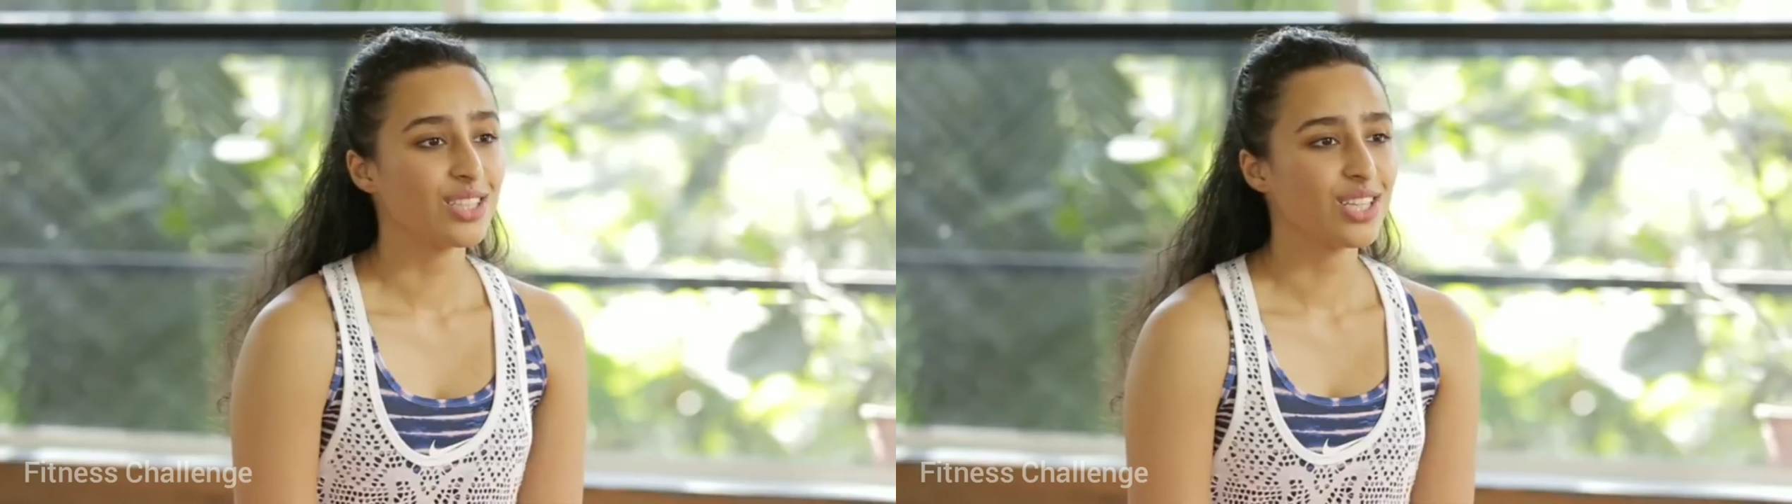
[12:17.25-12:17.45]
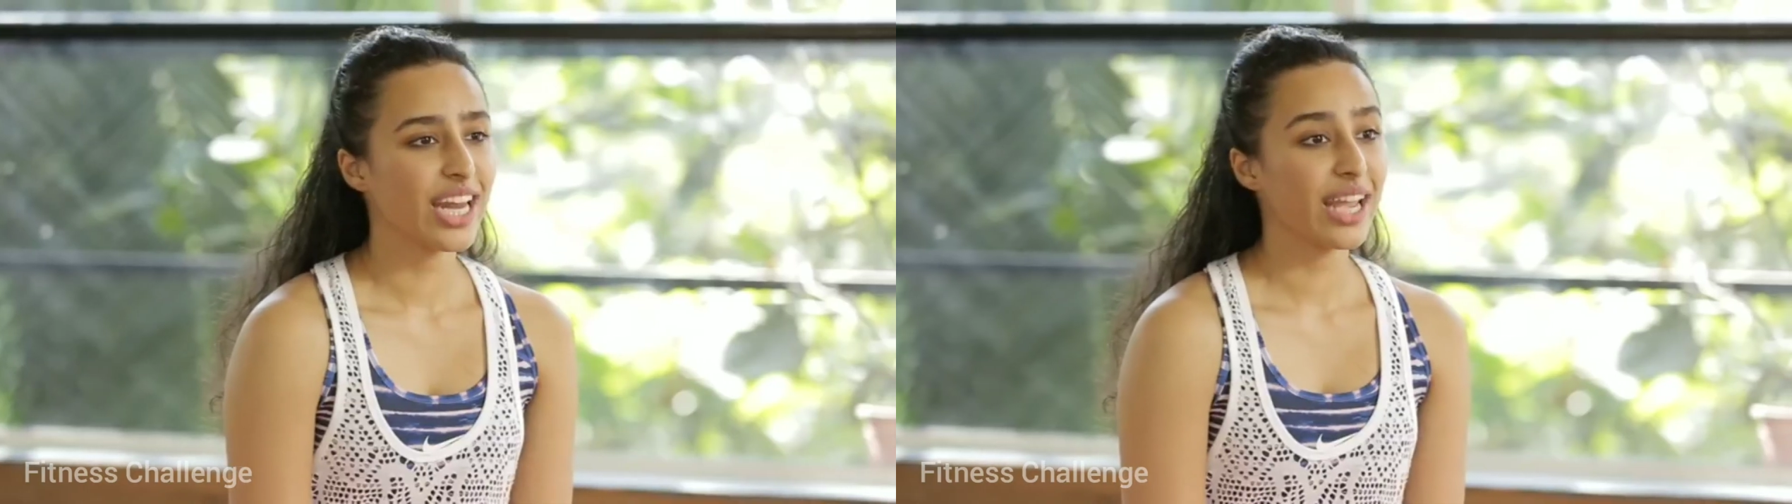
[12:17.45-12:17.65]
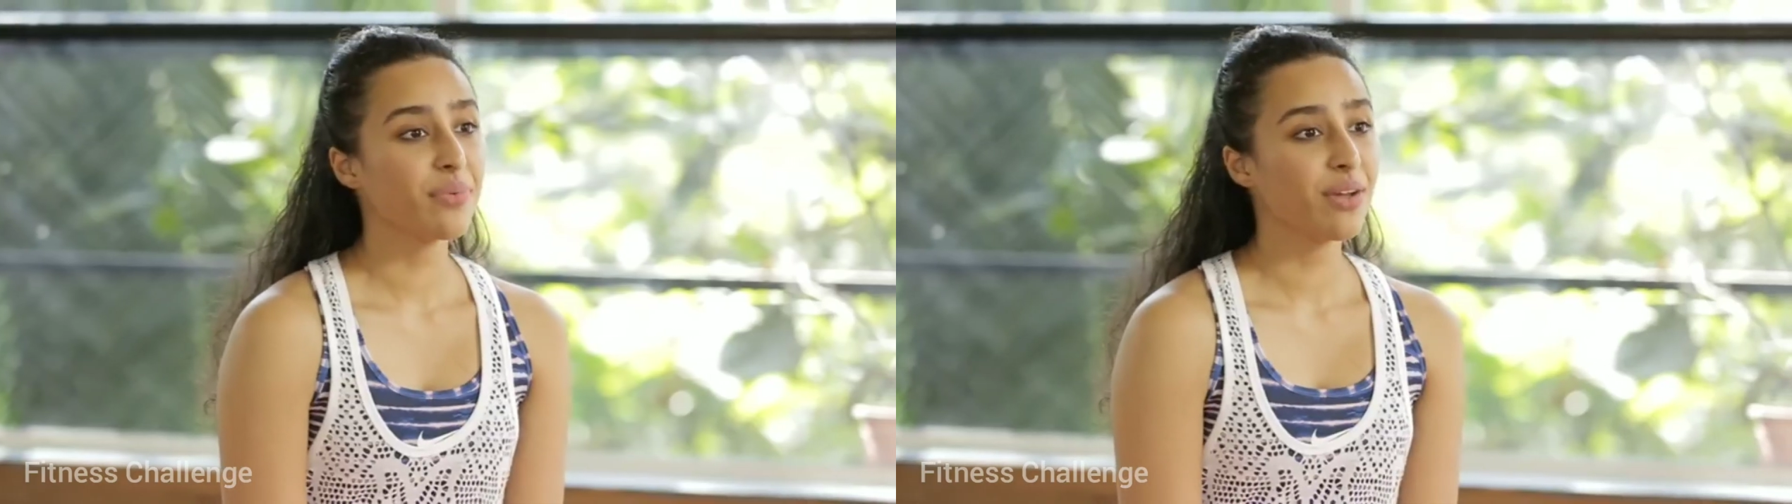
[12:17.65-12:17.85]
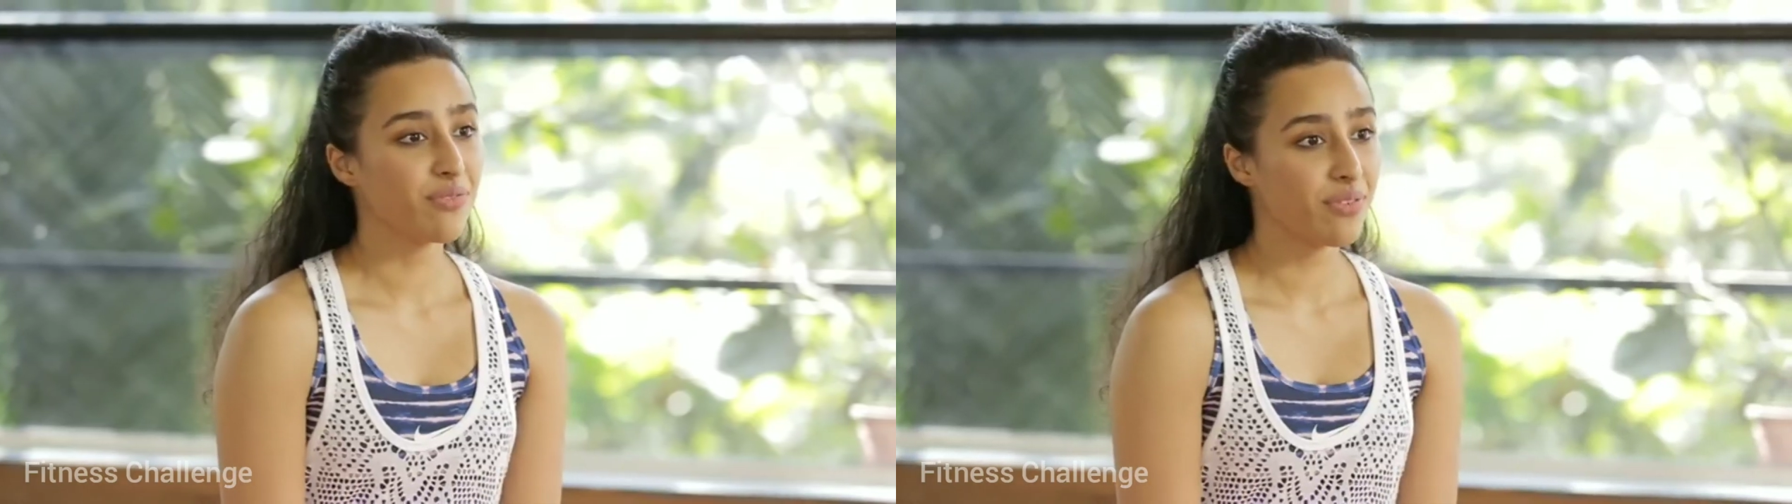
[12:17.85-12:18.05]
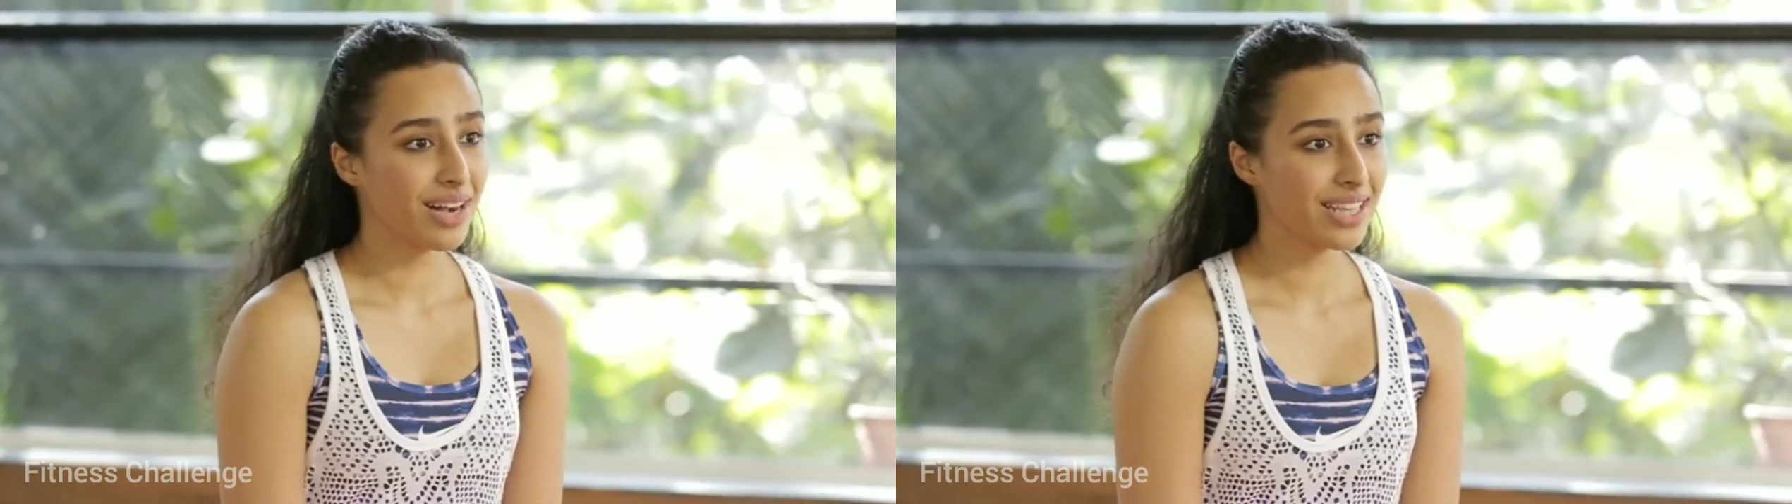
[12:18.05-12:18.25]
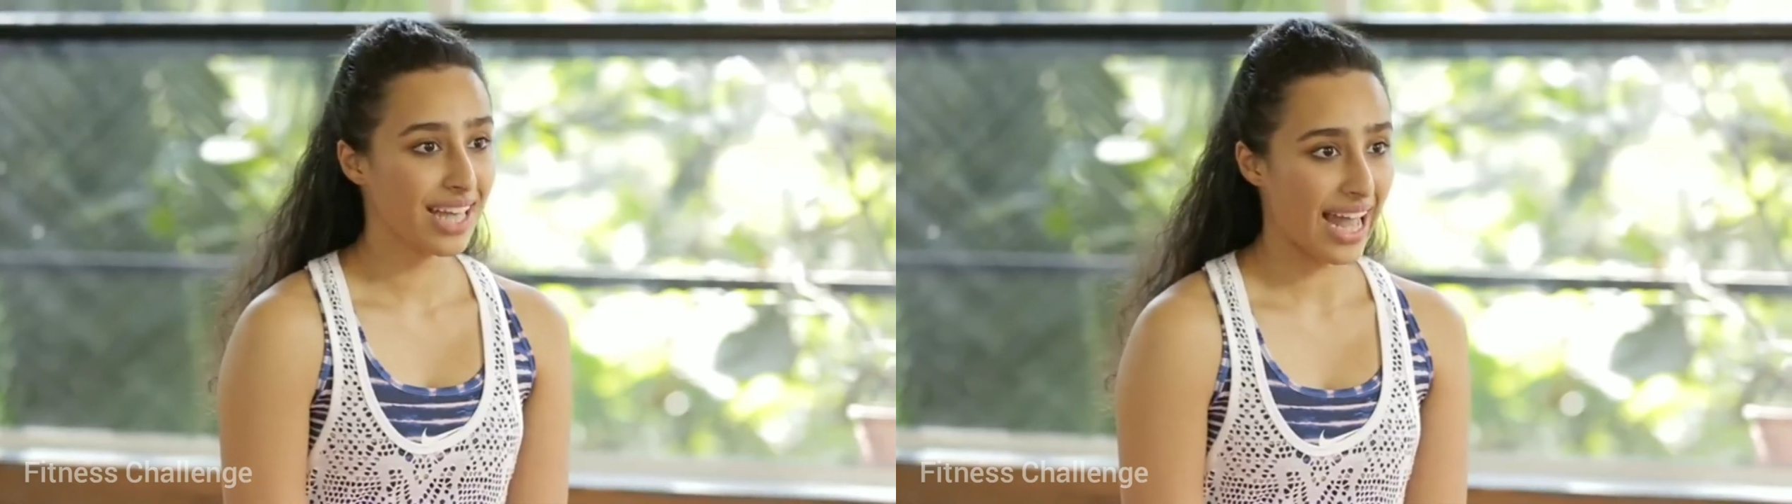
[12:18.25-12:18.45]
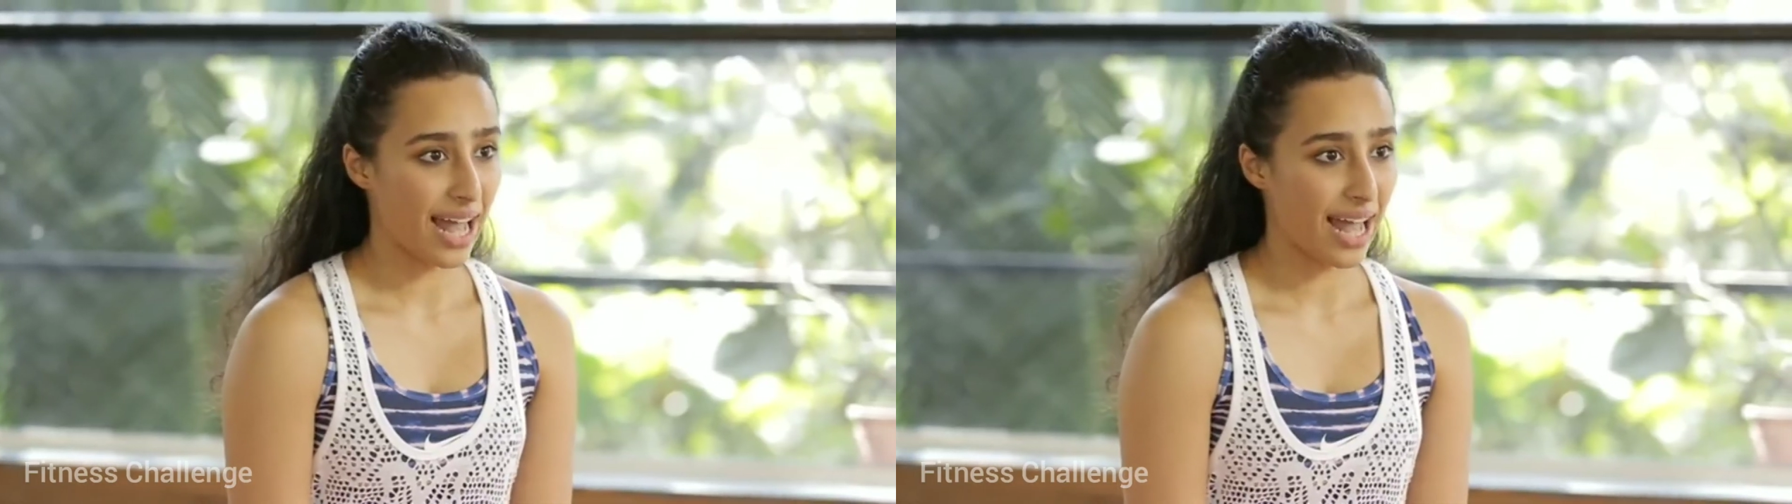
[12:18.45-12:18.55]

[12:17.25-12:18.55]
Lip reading: Today we've worked the